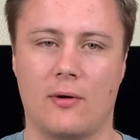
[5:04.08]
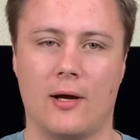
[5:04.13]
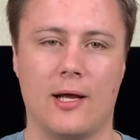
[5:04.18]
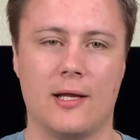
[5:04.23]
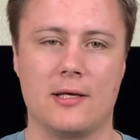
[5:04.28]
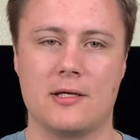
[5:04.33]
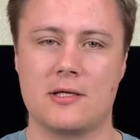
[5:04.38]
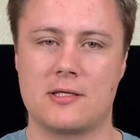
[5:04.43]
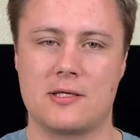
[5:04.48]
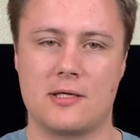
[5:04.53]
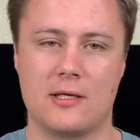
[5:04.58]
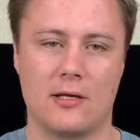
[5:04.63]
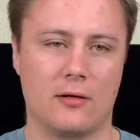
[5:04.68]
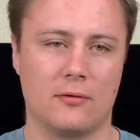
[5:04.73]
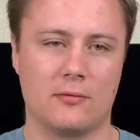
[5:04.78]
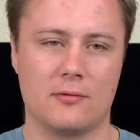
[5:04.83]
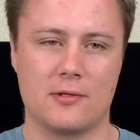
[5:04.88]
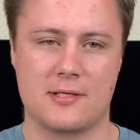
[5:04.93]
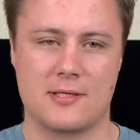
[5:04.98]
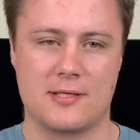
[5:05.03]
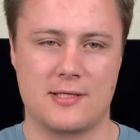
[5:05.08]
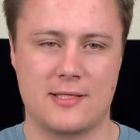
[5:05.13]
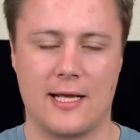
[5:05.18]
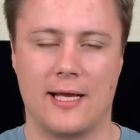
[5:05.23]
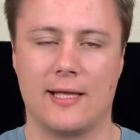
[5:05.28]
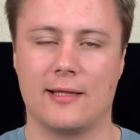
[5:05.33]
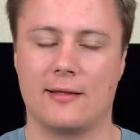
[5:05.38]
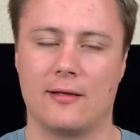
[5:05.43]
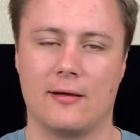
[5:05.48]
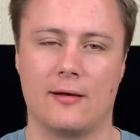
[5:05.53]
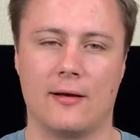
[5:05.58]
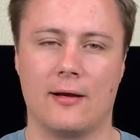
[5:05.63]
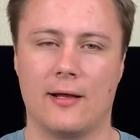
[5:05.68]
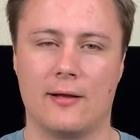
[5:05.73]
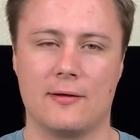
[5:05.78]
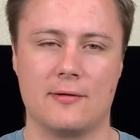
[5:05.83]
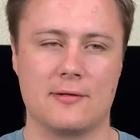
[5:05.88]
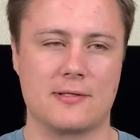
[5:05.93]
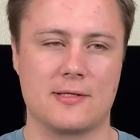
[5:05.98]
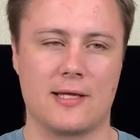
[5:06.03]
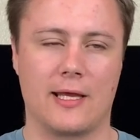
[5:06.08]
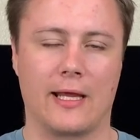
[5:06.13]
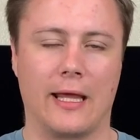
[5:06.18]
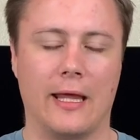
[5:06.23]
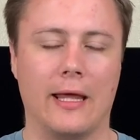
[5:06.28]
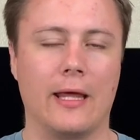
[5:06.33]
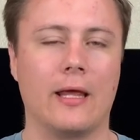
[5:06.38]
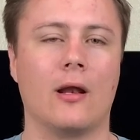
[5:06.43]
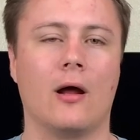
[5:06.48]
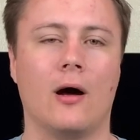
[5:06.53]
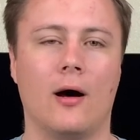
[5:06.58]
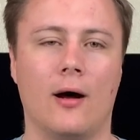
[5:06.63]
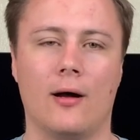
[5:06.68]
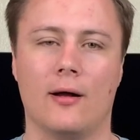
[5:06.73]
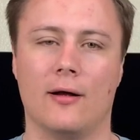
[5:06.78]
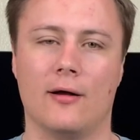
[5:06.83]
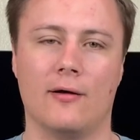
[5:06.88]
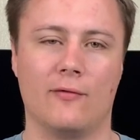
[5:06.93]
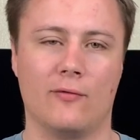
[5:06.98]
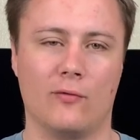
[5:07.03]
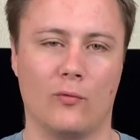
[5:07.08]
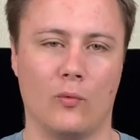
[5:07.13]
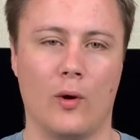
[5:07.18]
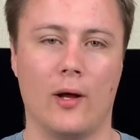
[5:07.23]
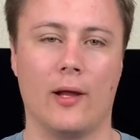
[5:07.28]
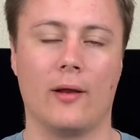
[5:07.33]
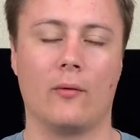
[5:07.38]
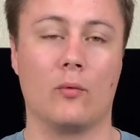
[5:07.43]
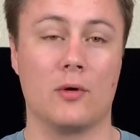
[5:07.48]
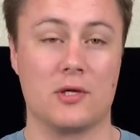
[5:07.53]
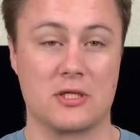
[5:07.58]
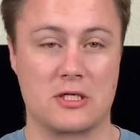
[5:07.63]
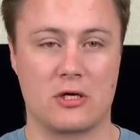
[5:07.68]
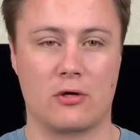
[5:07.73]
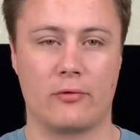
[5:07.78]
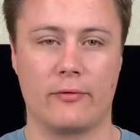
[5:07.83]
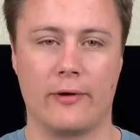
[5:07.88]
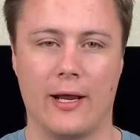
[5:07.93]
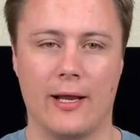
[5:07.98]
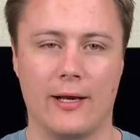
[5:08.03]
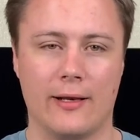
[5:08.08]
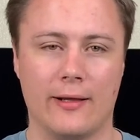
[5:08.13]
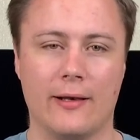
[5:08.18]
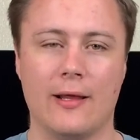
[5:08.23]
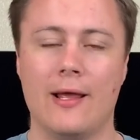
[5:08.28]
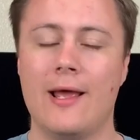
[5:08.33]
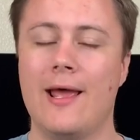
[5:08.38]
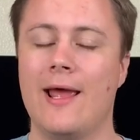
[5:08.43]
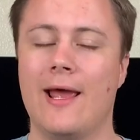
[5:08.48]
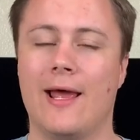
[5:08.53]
I just, you know, just sat there and I was like in awe of what was created.